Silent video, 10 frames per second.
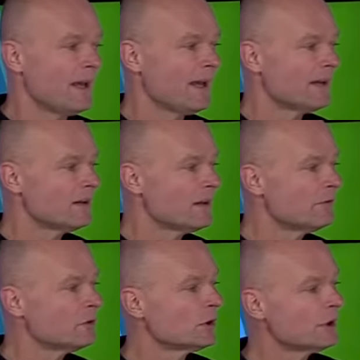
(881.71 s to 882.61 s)
And
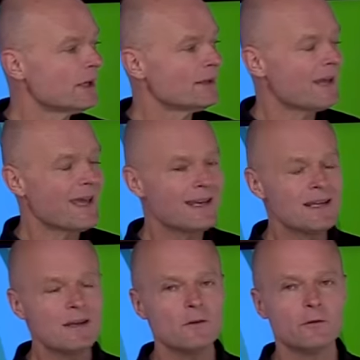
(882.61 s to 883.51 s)
if you look at
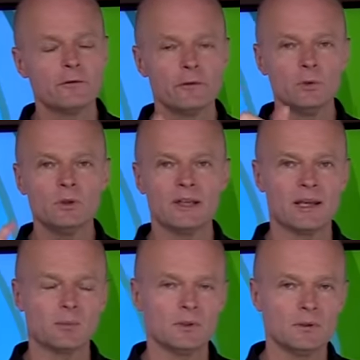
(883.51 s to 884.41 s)
any food
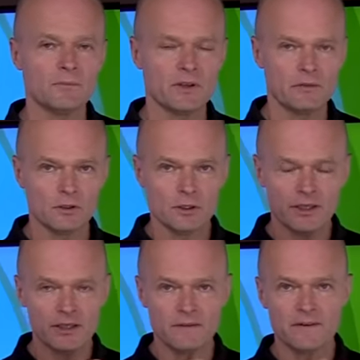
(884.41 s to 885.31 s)
label, if you
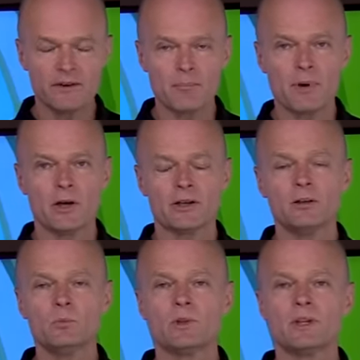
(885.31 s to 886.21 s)
look at the very
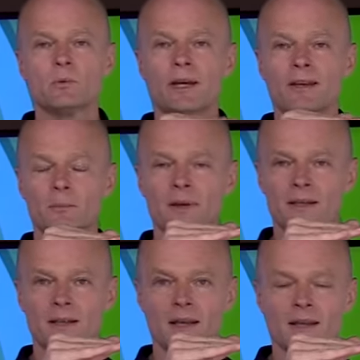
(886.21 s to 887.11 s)
bottom when they
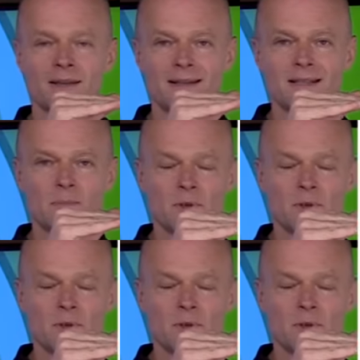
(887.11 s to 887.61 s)
recommend this